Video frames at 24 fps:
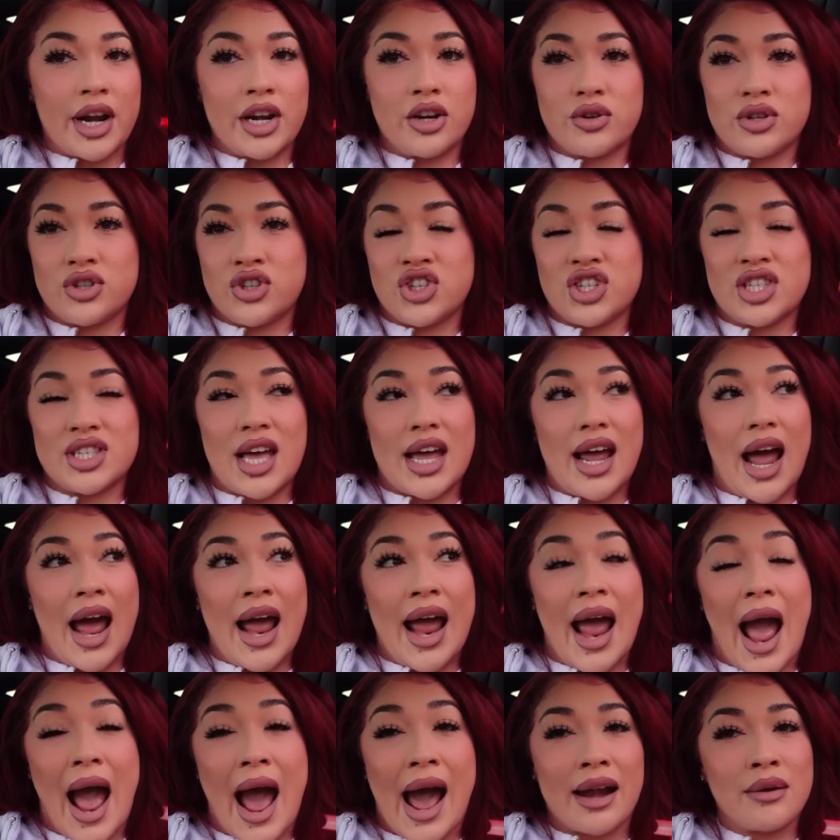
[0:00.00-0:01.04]
I do is just like
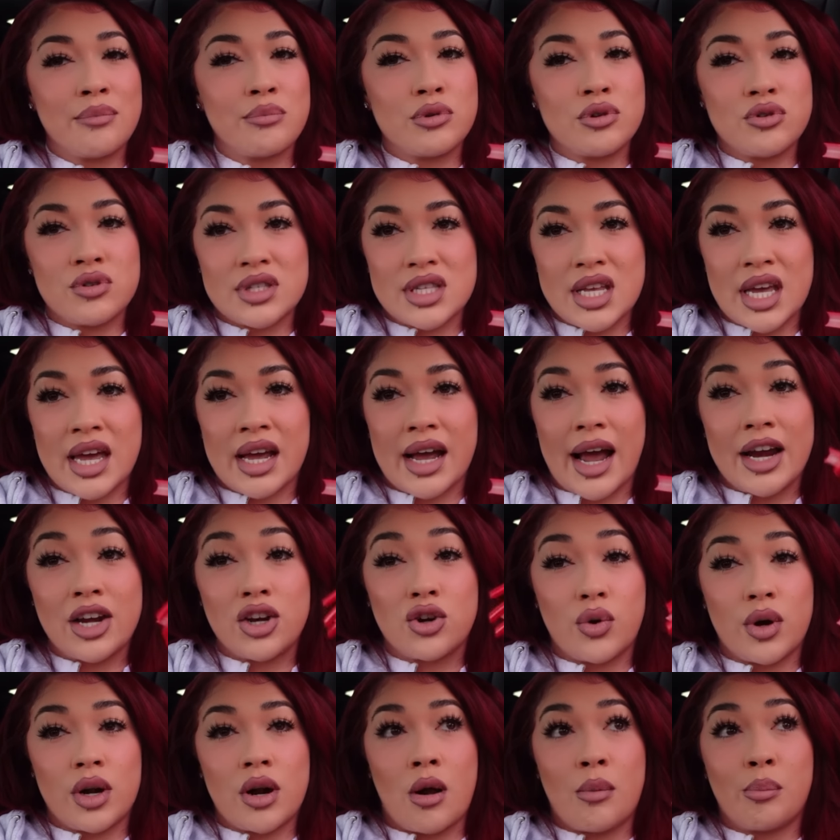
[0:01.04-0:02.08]
I add music. I
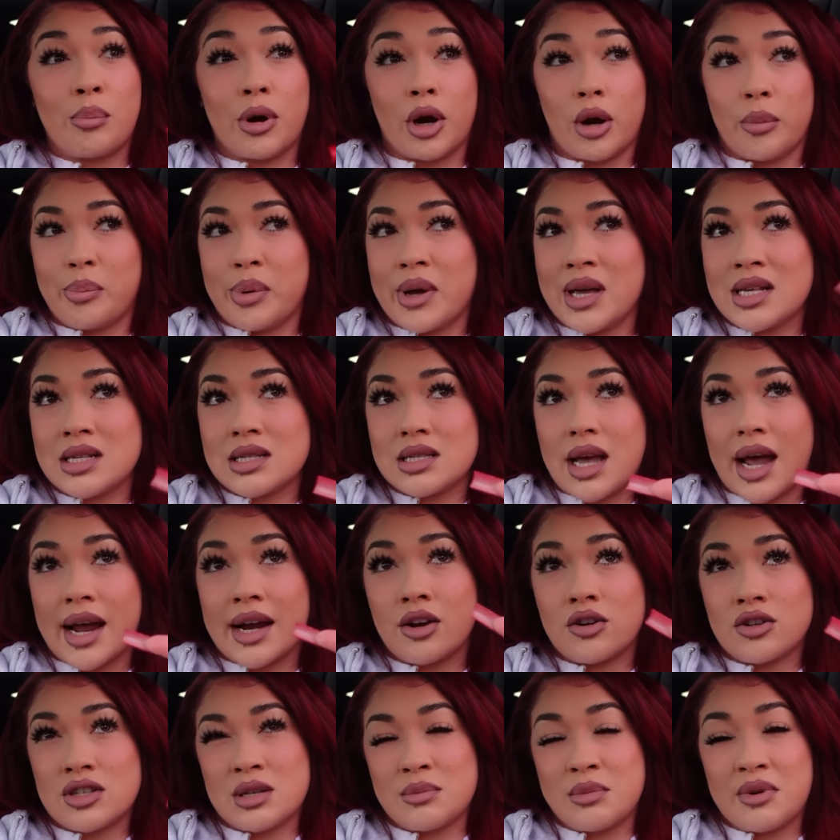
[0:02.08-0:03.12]
do it on purpose. I
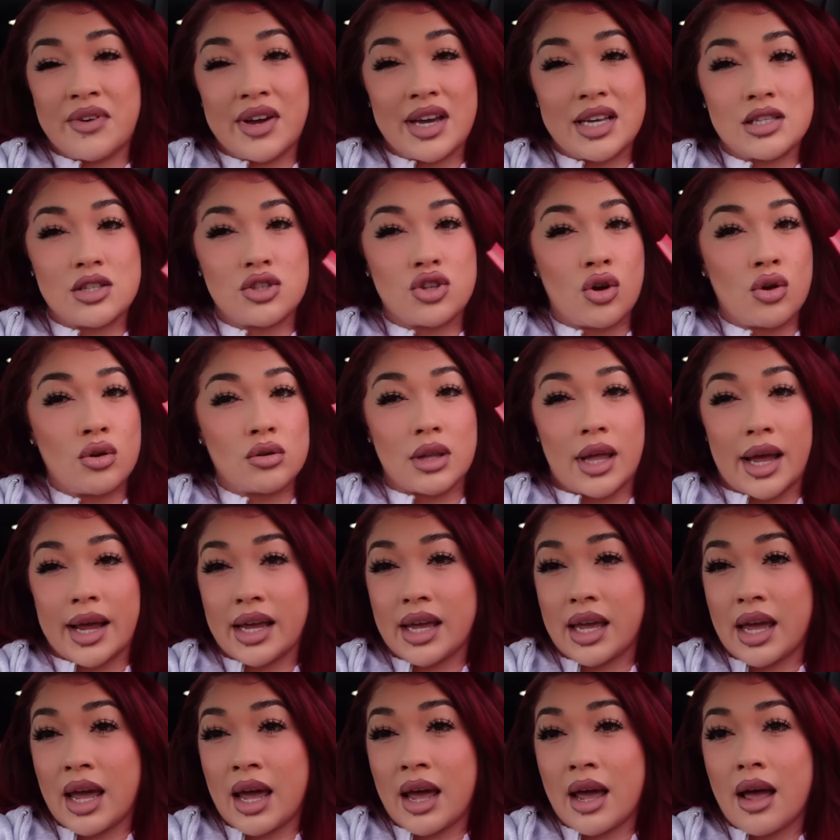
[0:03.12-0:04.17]
know some of you guys don't
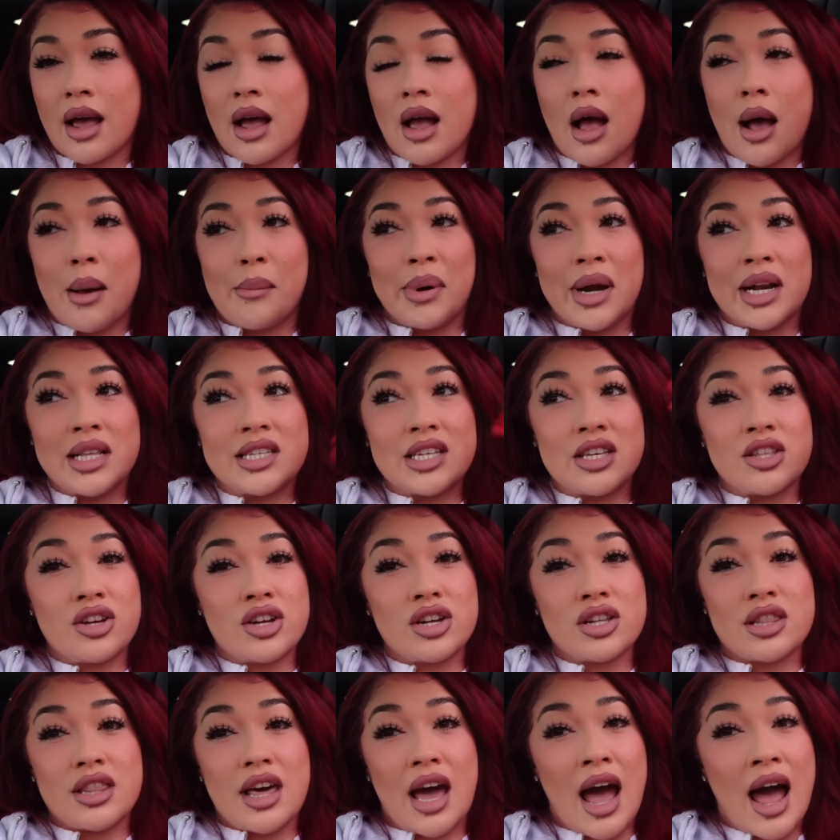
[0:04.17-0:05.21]
like it, but it's
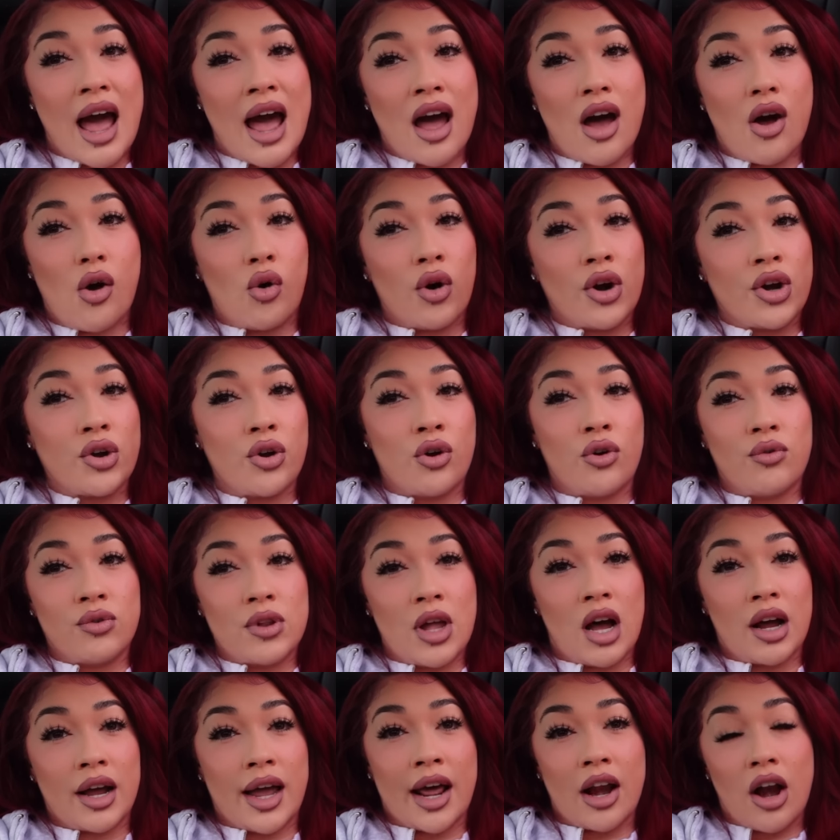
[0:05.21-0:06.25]
either that or no
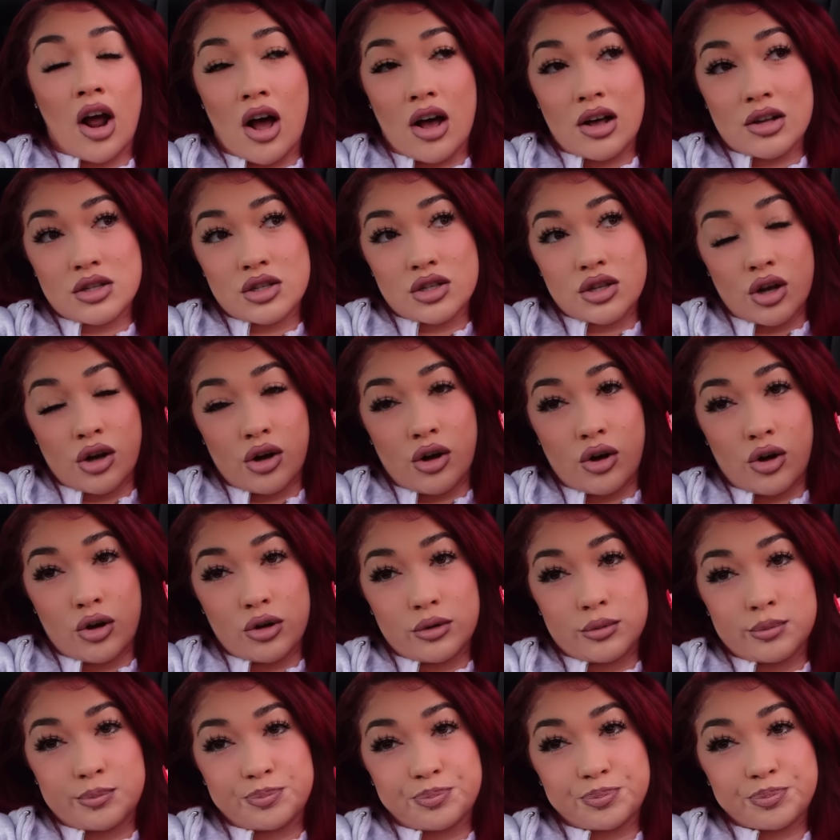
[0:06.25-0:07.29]
vlog at all.
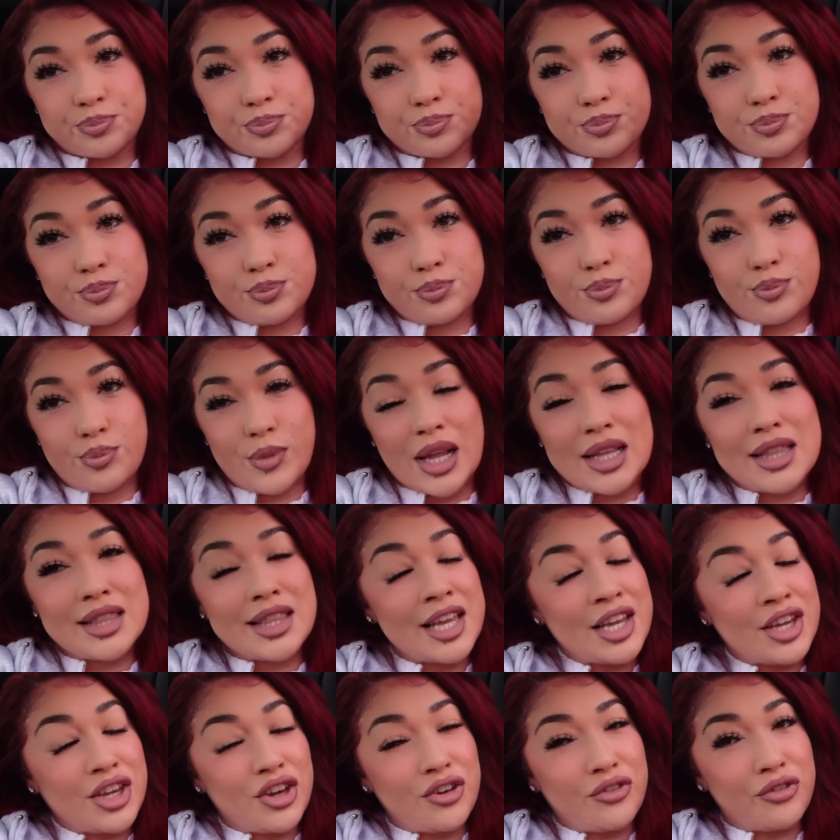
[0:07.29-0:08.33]
So
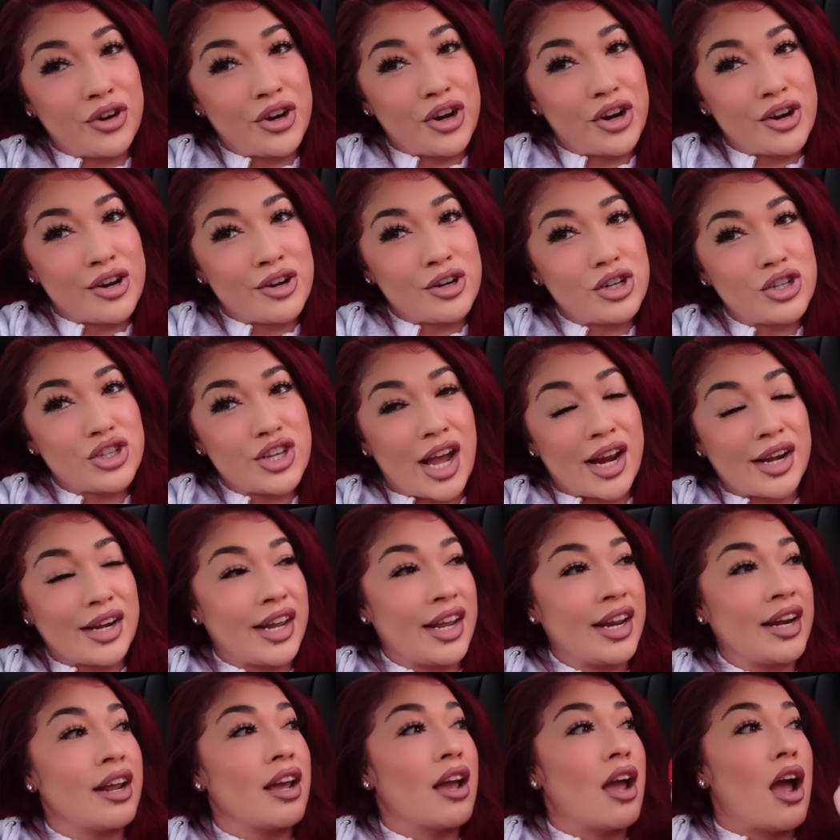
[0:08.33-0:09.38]
thank you for your
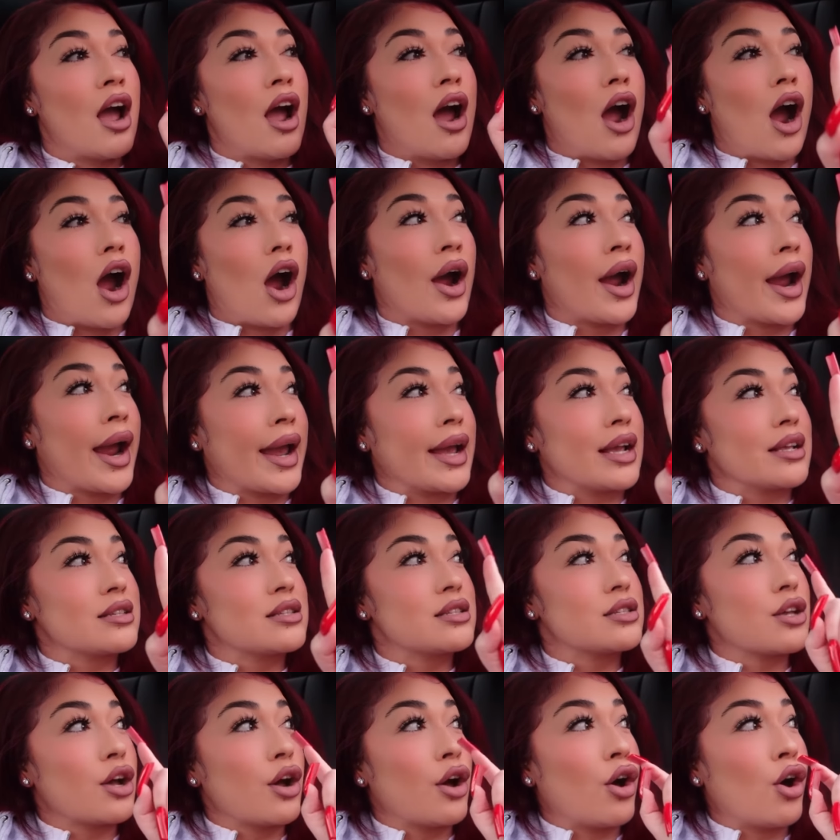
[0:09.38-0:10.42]
understanding. All right,
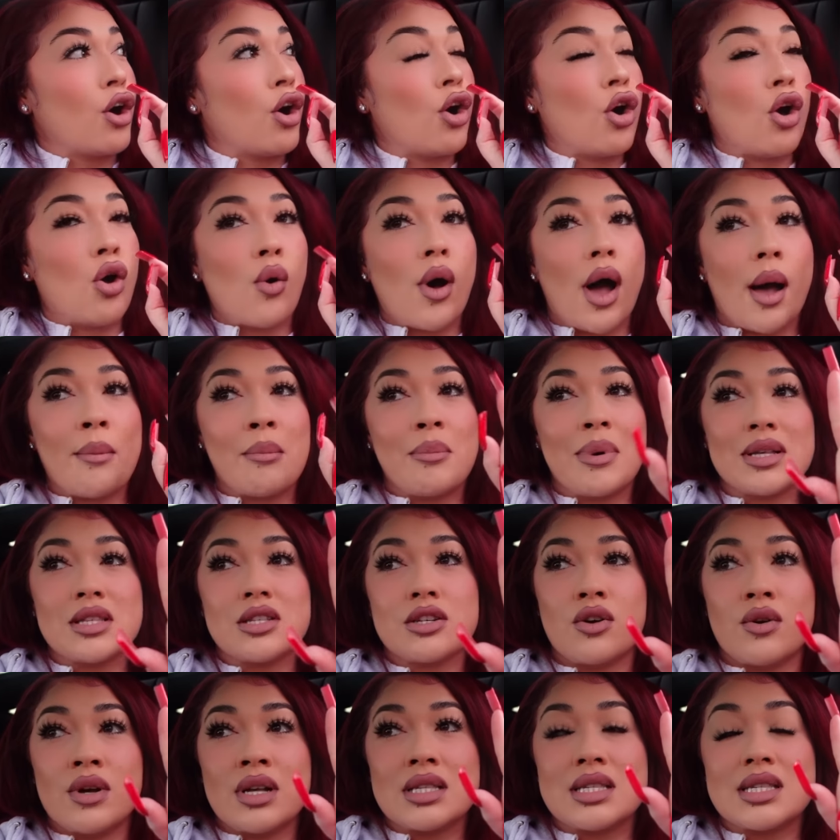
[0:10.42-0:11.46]
so I'm about
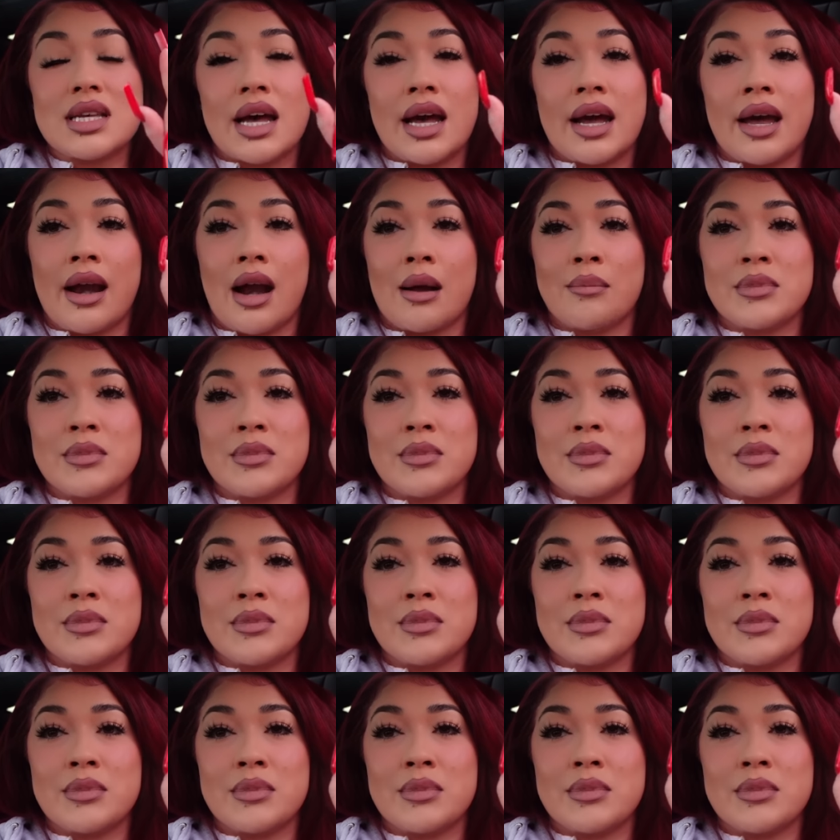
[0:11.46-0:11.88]
to go inside.